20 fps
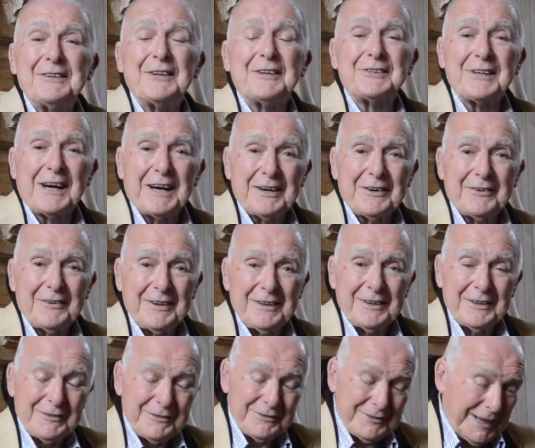the diary
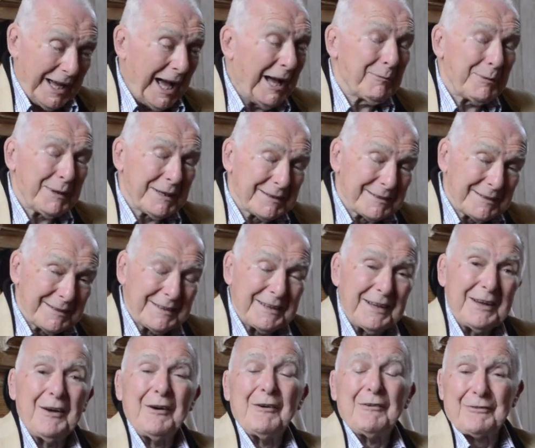of Abigail
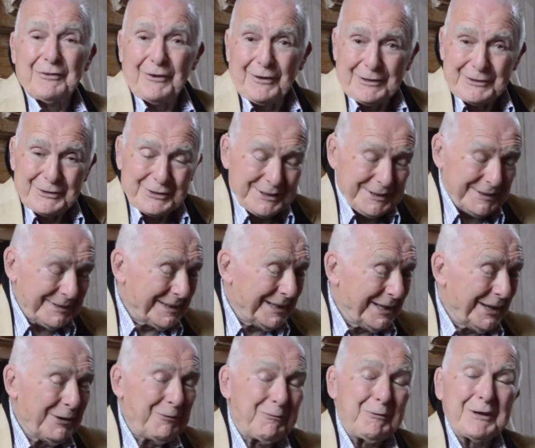Folger,
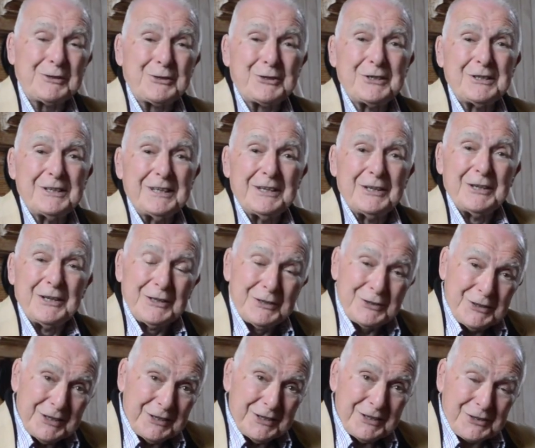in which
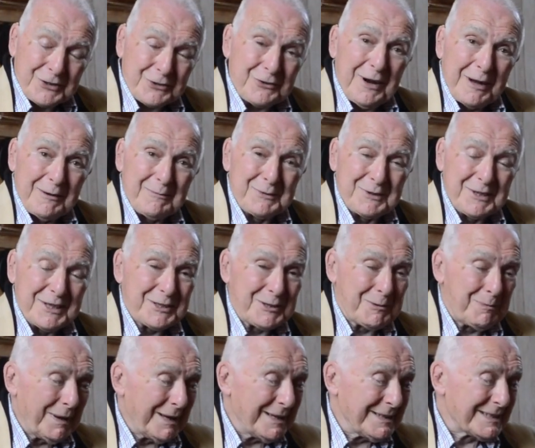she describes this
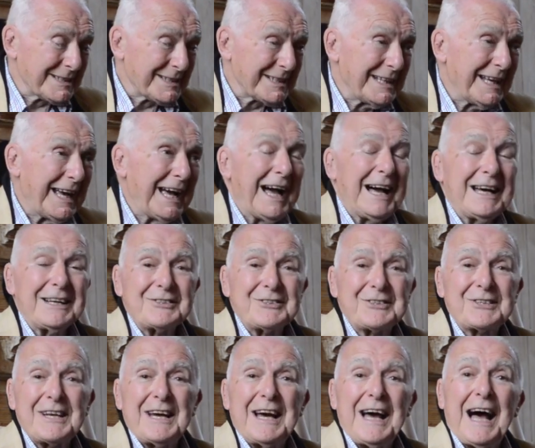place
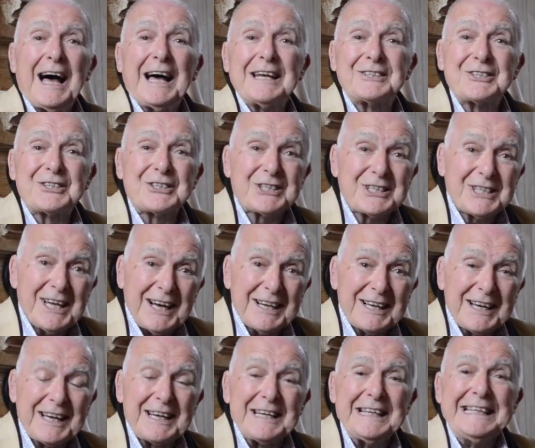as a
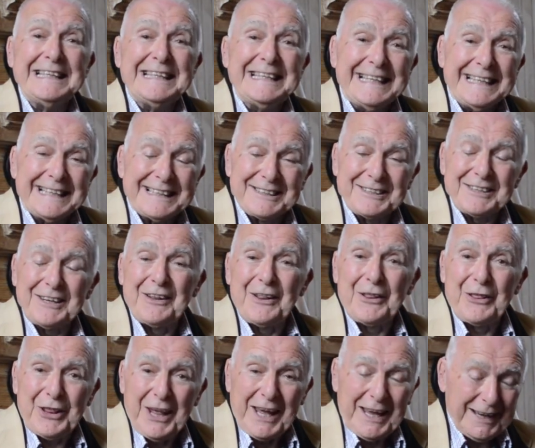snug, neat
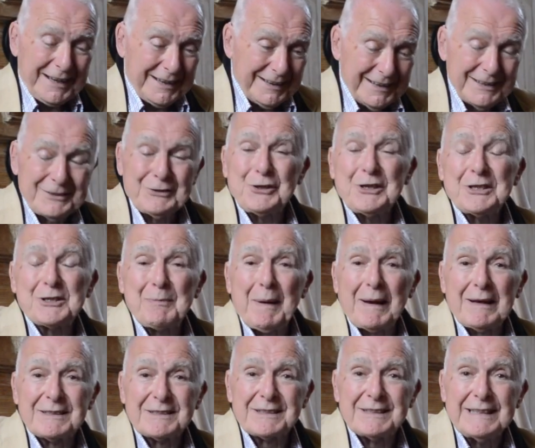thing, and she
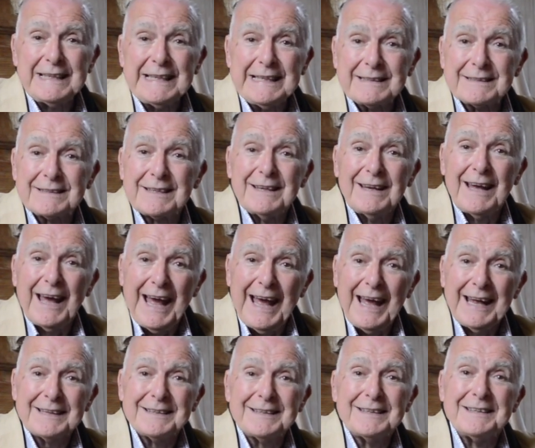spells neat,
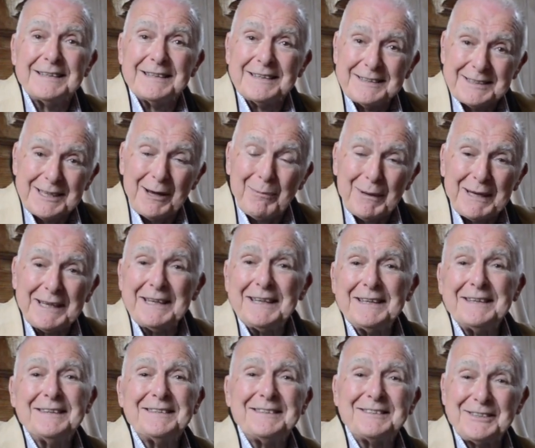
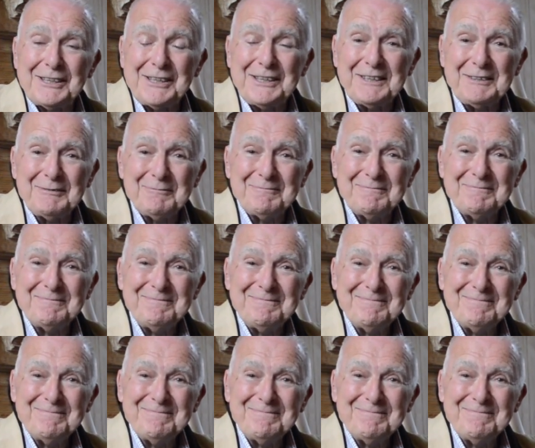N-E-E-T.